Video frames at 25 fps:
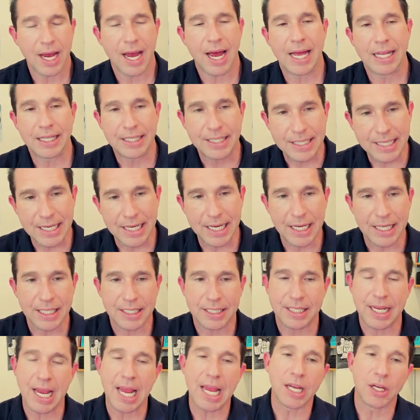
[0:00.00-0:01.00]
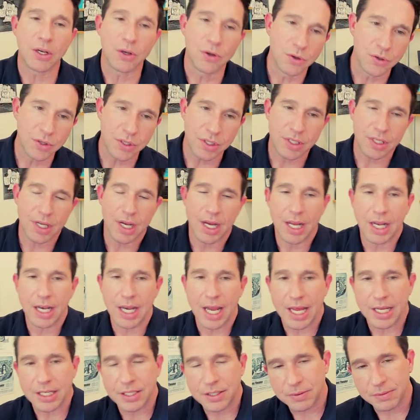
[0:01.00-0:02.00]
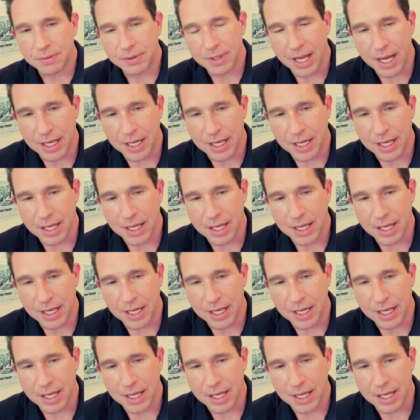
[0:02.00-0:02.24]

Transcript: A ti te gustan las